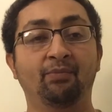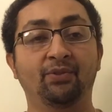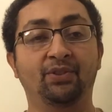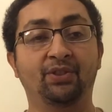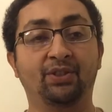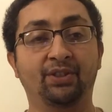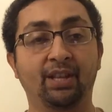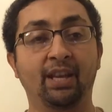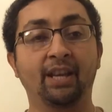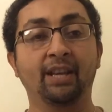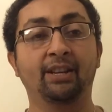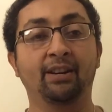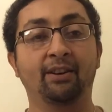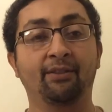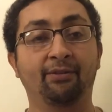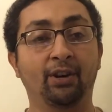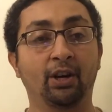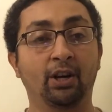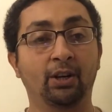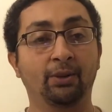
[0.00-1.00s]
state
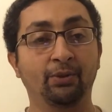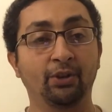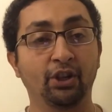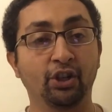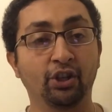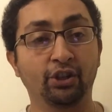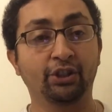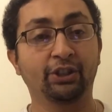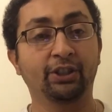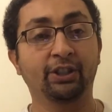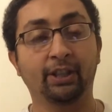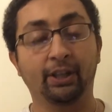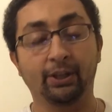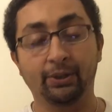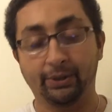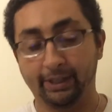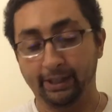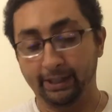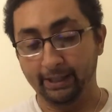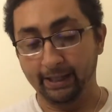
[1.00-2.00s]
of North
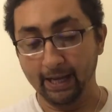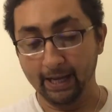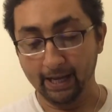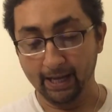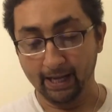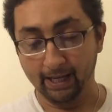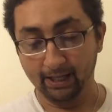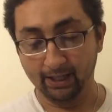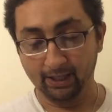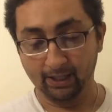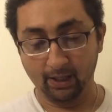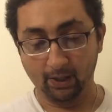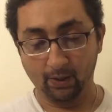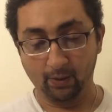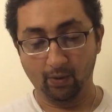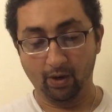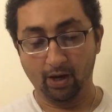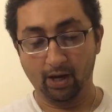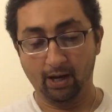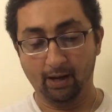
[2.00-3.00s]
Dakota.
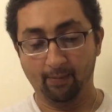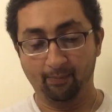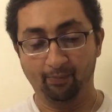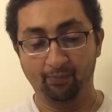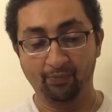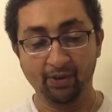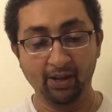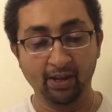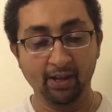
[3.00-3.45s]
So